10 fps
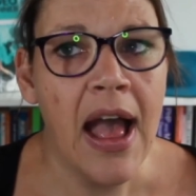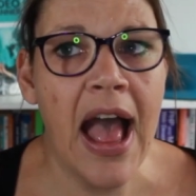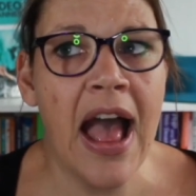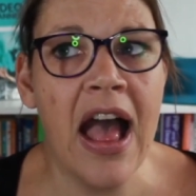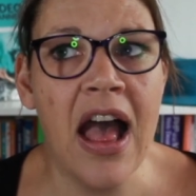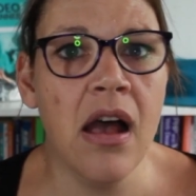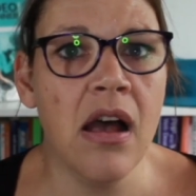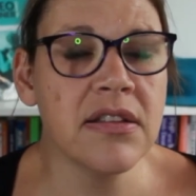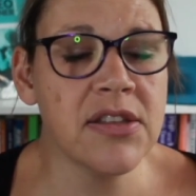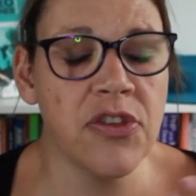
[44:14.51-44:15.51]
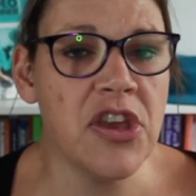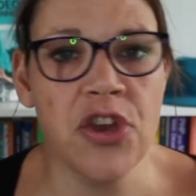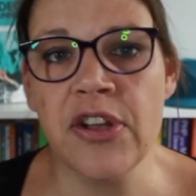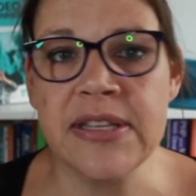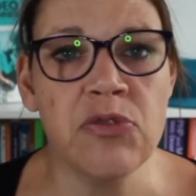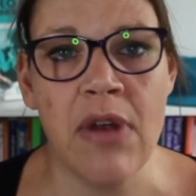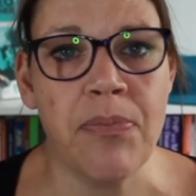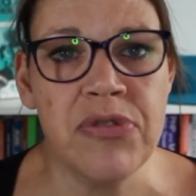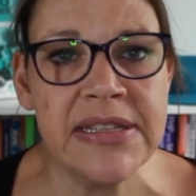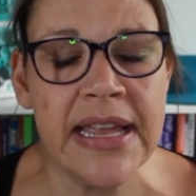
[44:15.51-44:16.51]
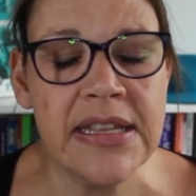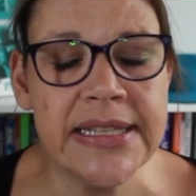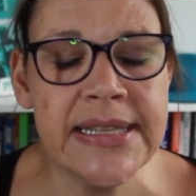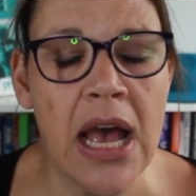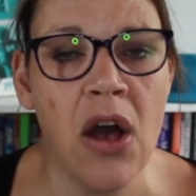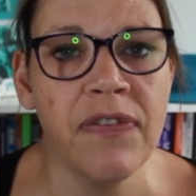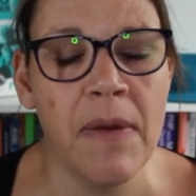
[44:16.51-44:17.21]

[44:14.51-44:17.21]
so that you can still represent yourself,